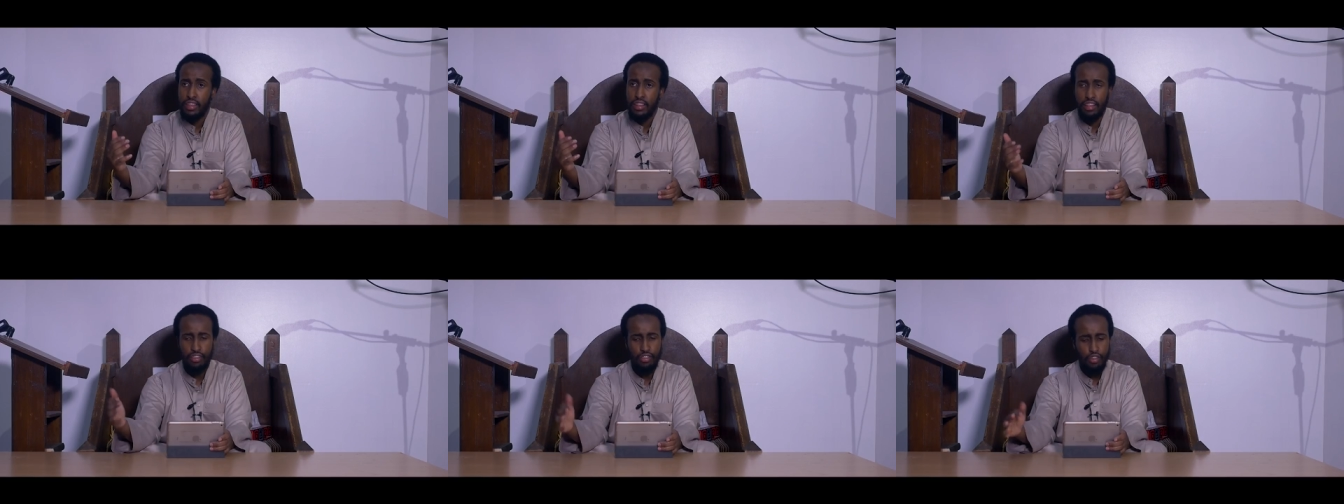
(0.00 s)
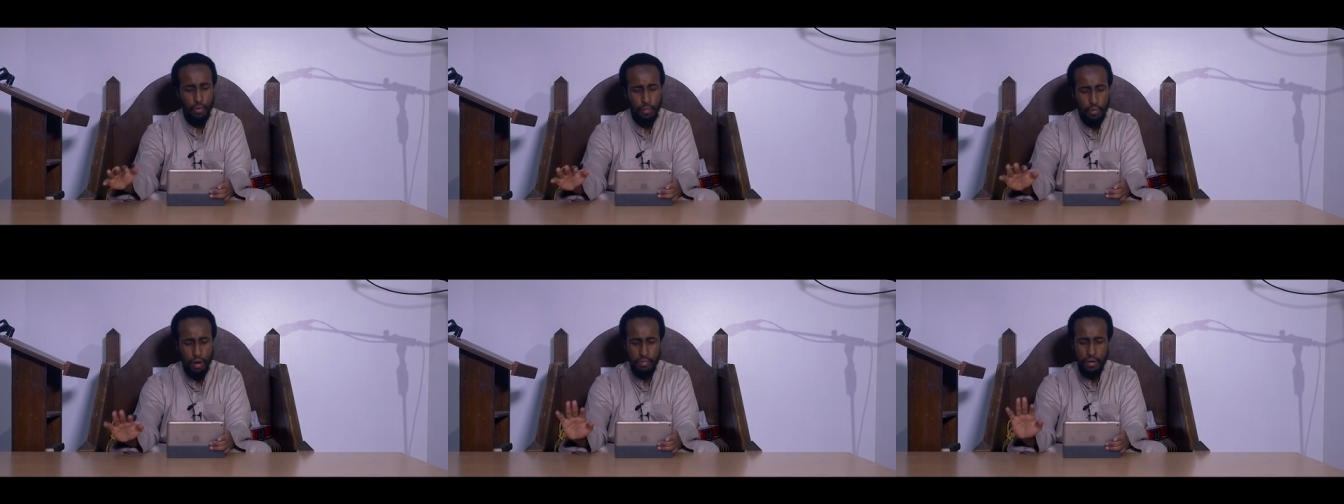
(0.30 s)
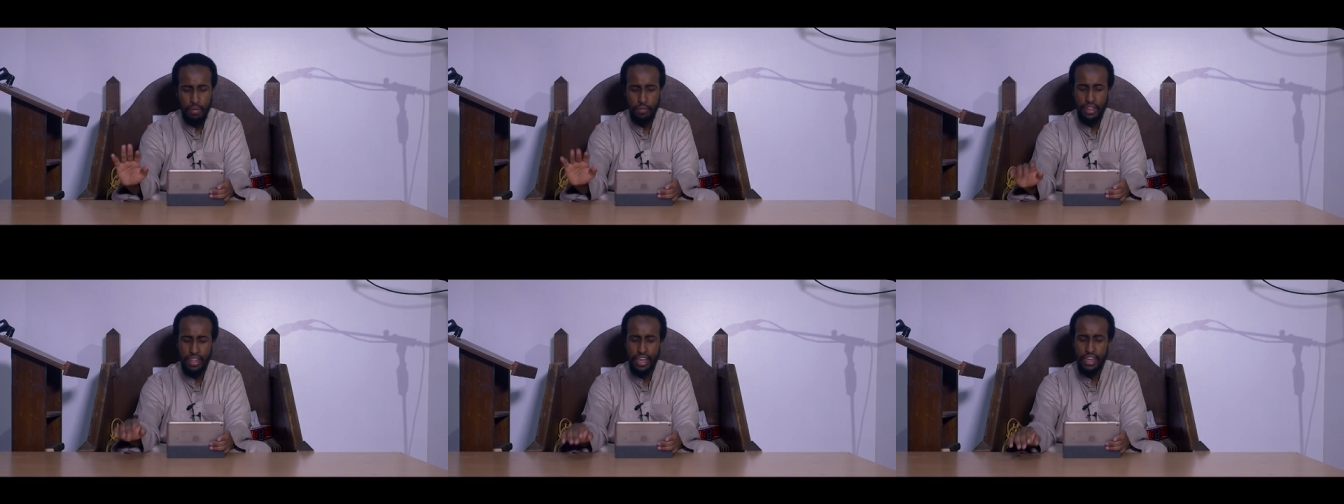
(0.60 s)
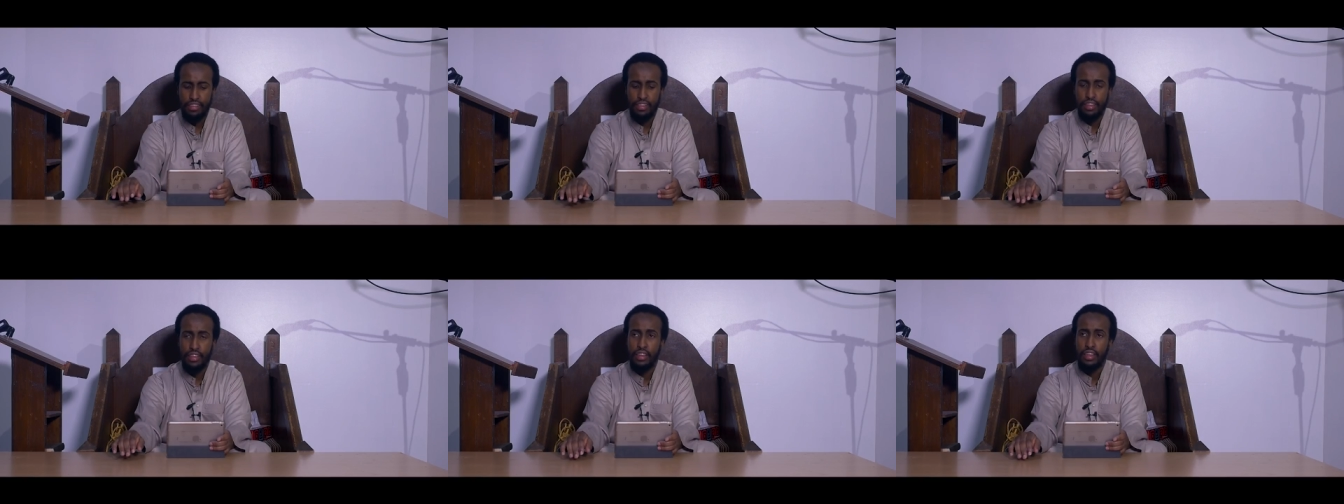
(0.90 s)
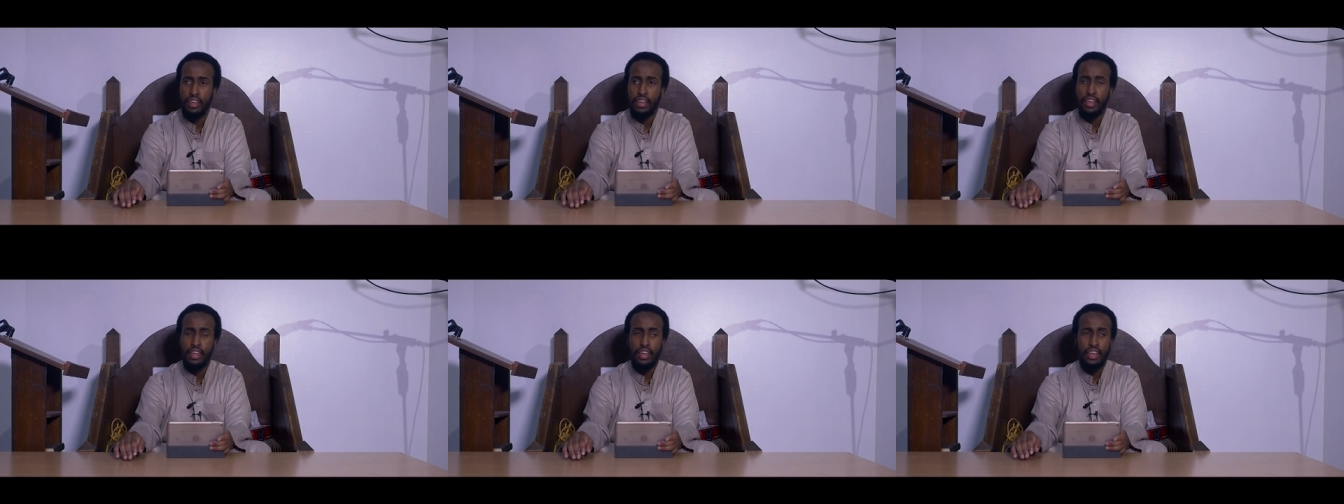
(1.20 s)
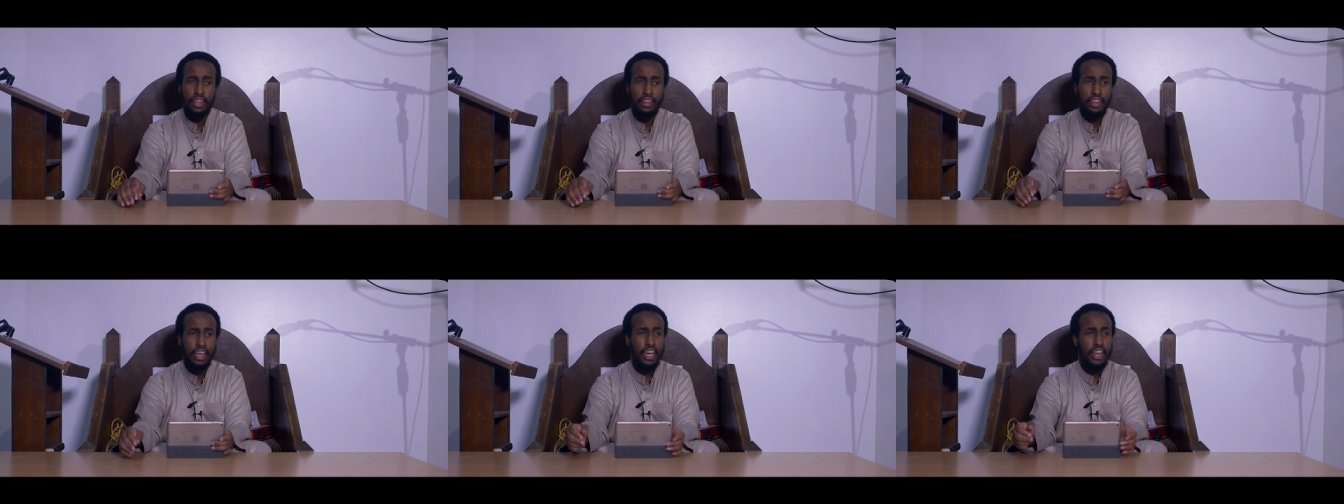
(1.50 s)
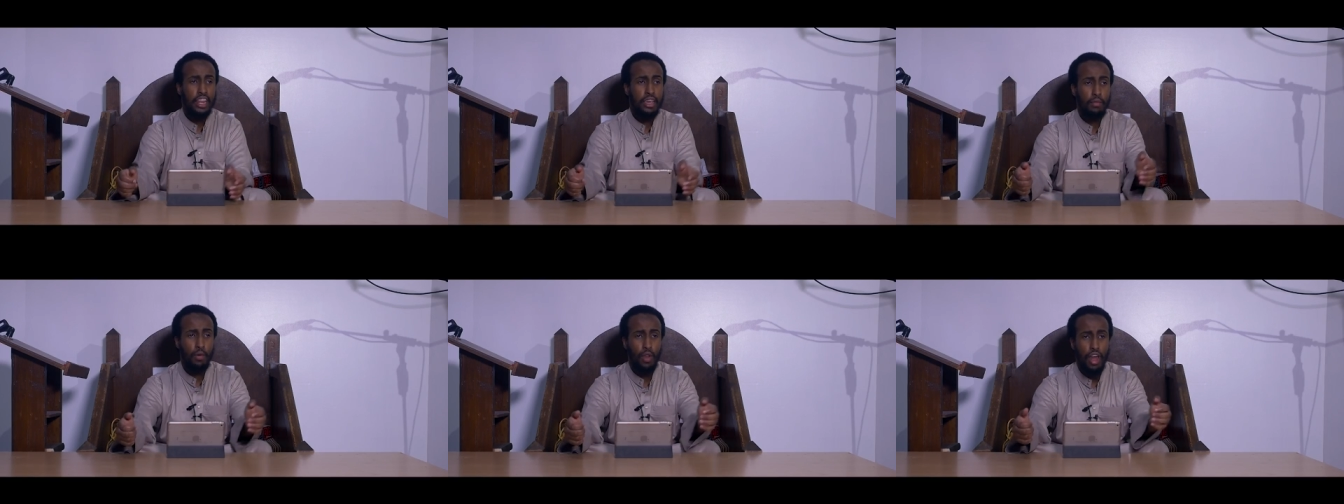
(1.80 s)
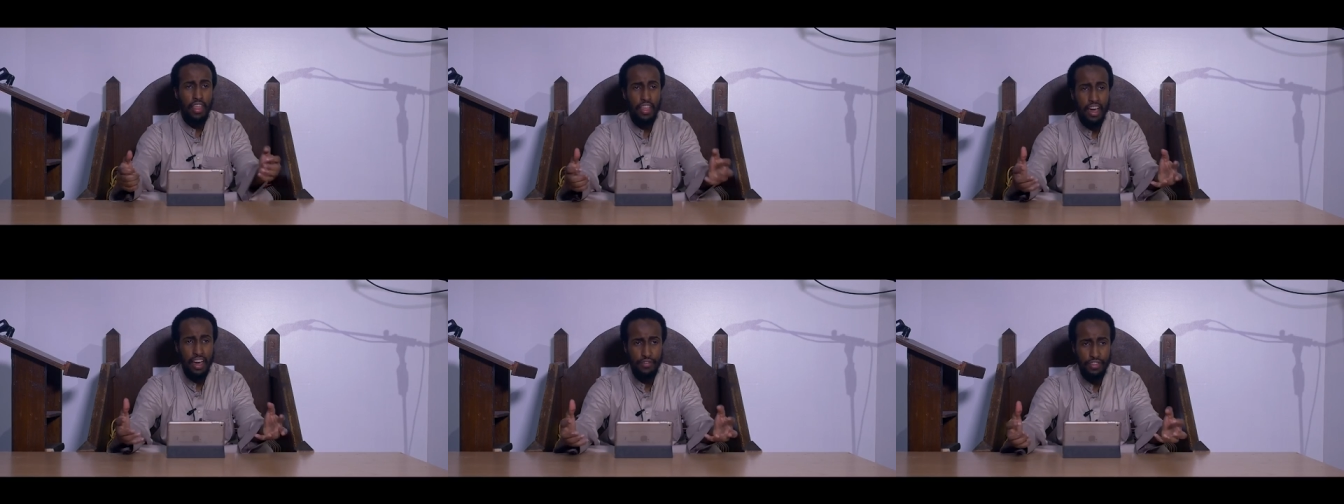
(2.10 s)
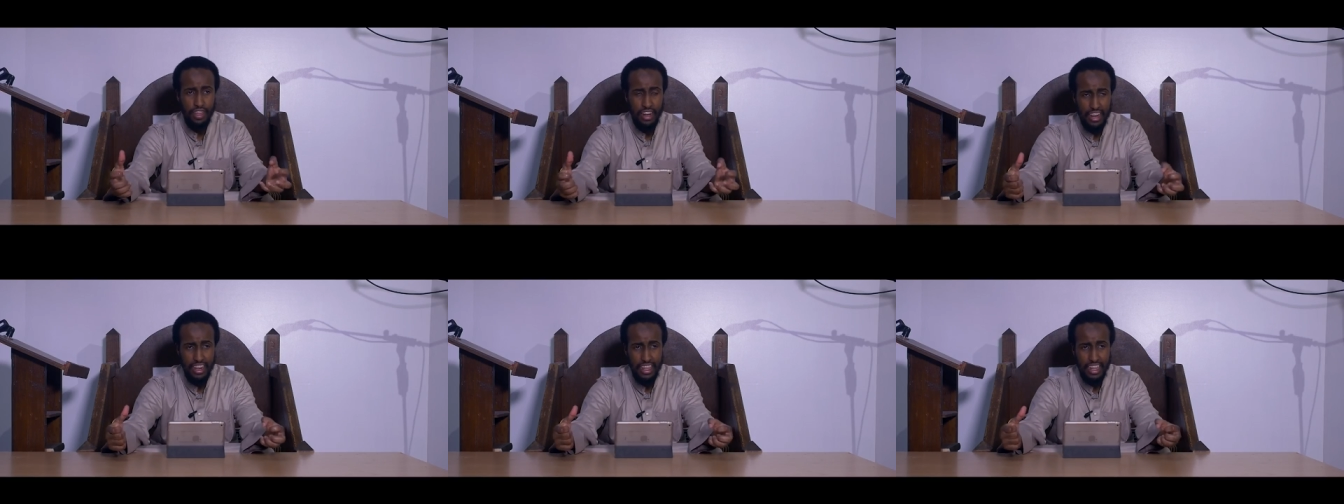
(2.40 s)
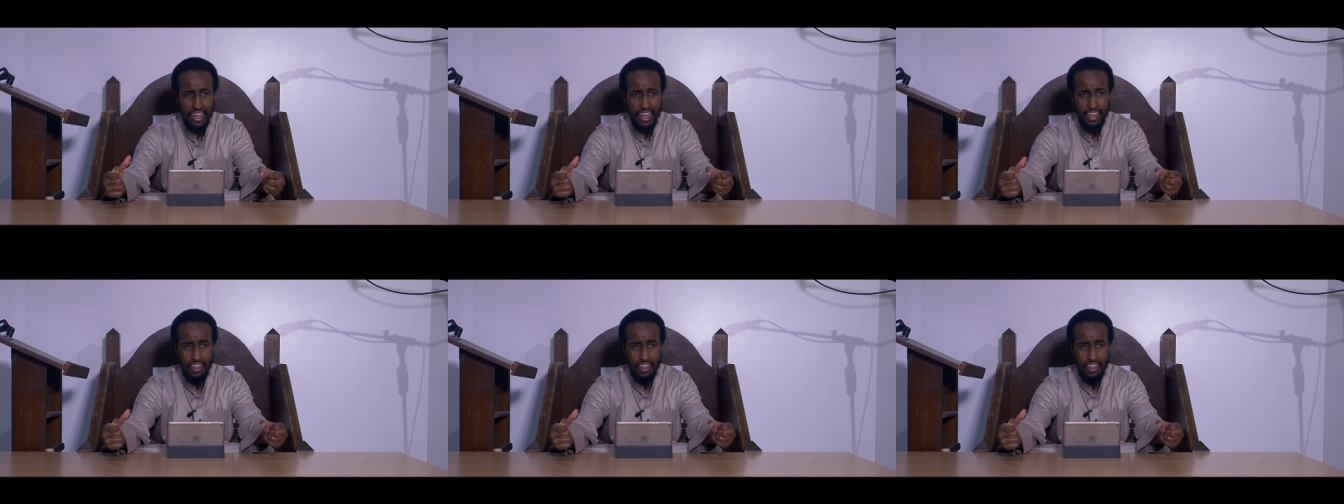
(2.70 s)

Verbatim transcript: There's no problem with that. Taqlimul adafir,